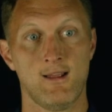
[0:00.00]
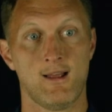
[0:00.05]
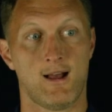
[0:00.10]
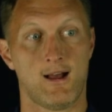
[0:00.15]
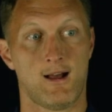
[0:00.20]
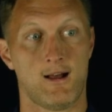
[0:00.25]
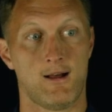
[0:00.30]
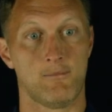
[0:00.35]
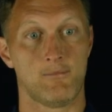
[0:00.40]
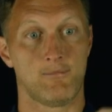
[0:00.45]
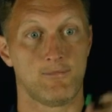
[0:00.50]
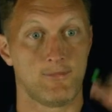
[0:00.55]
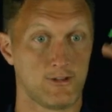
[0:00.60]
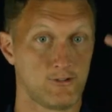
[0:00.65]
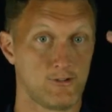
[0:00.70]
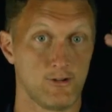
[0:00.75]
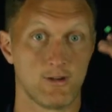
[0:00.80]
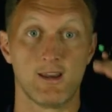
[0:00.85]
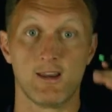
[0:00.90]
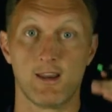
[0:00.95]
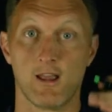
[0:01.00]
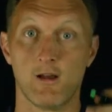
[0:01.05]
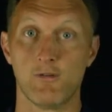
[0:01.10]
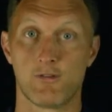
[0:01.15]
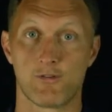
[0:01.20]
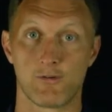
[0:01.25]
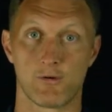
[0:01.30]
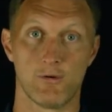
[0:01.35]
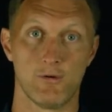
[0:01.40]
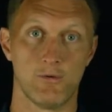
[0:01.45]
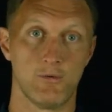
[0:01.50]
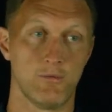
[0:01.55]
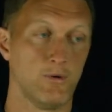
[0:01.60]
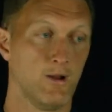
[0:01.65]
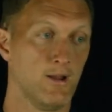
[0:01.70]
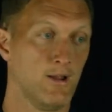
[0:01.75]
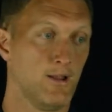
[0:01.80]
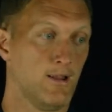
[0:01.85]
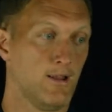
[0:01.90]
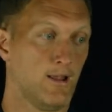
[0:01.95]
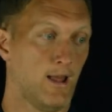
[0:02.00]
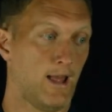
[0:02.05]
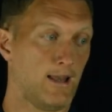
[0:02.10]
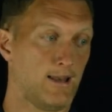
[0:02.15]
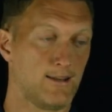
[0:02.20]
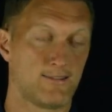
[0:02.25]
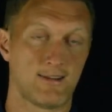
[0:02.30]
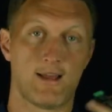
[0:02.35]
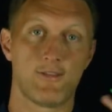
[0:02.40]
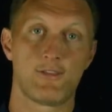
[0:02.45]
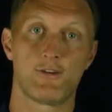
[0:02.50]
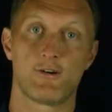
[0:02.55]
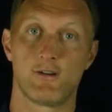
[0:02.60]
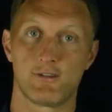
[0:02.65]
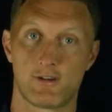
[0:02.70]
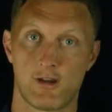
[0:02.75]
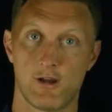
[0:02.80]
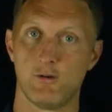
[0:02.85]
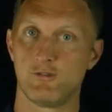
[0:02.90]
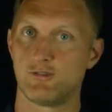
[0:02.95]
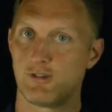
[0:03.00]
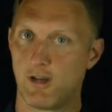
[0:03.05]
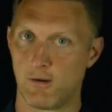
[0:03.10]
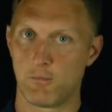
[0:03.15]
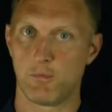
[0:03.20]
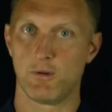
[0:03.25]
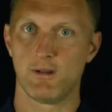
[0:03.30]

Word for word: um, that you can go through and it's out there on CodeShare.